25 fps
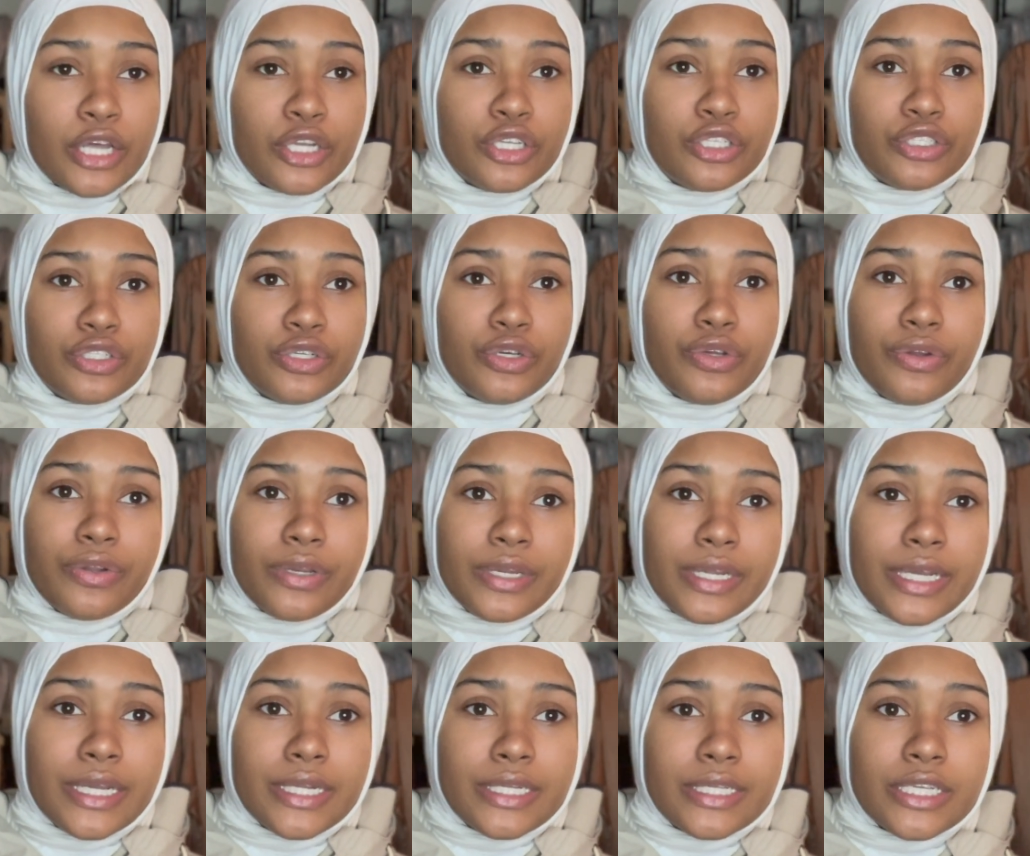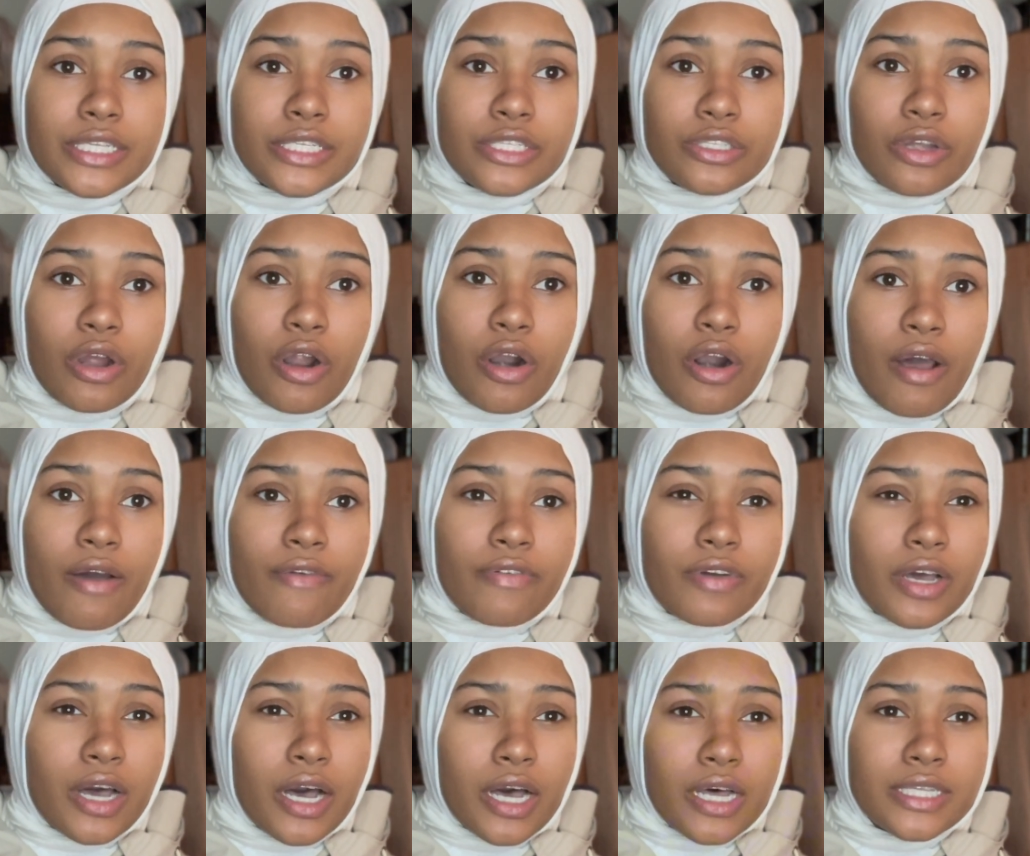Do you need to start off
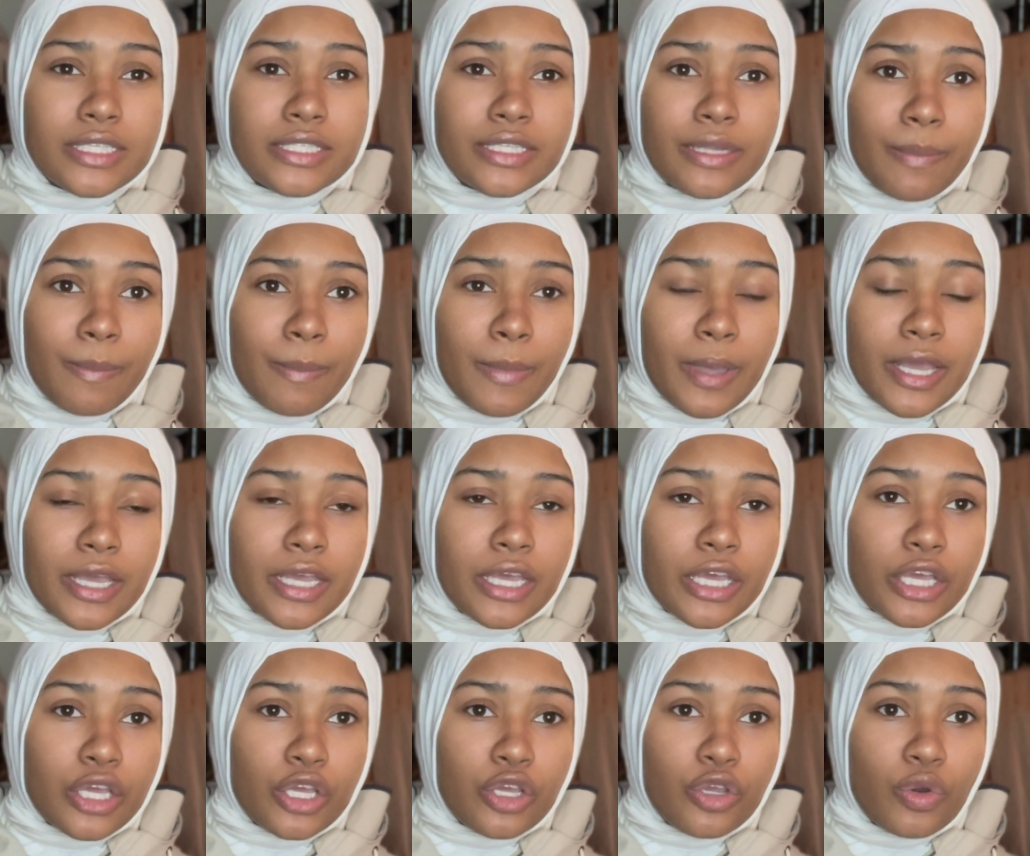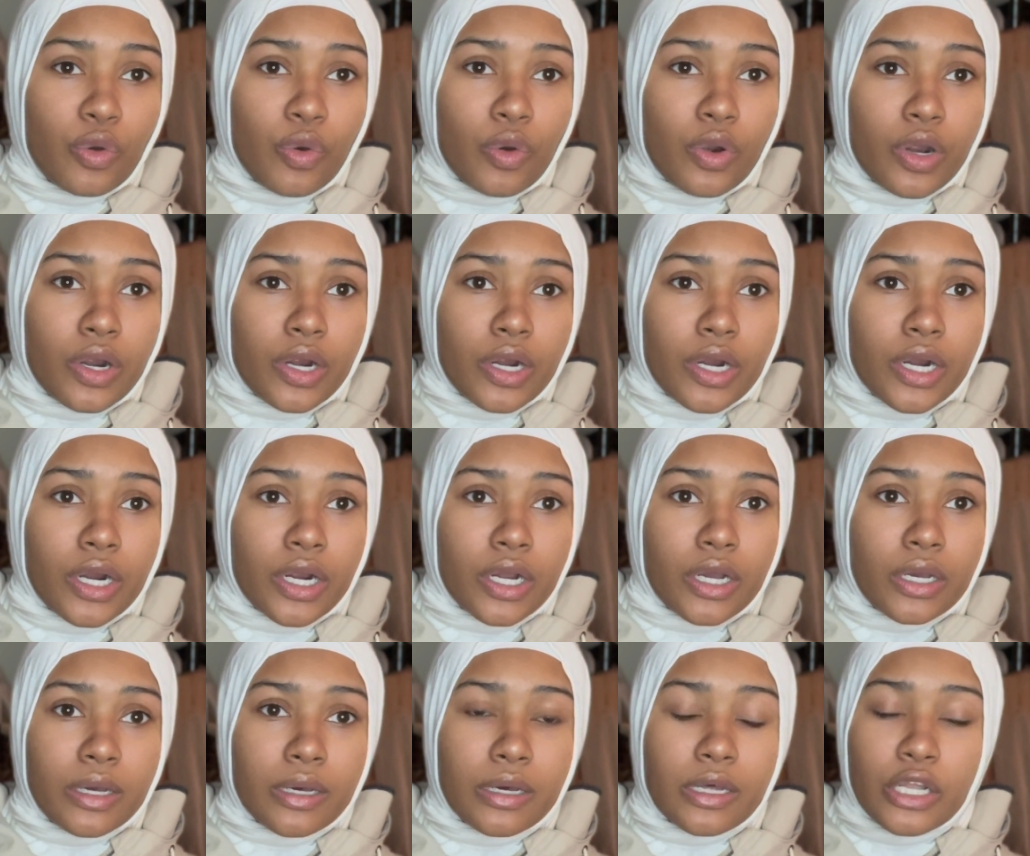custom making your
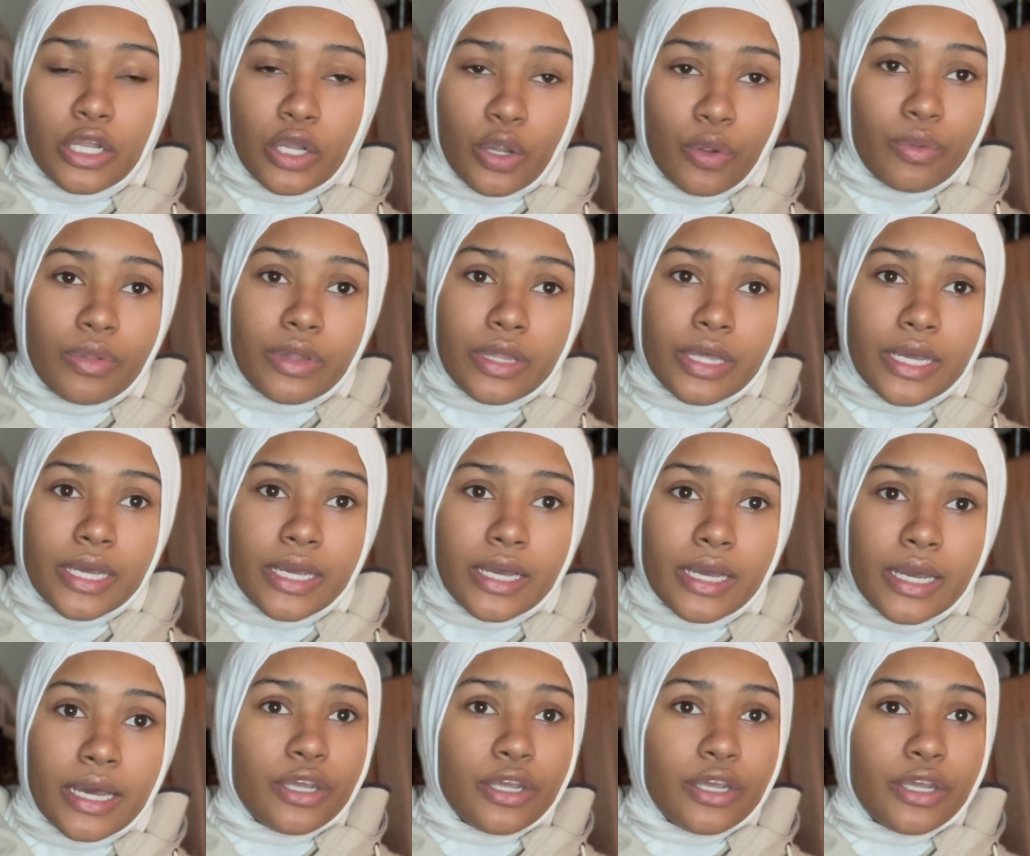clothing?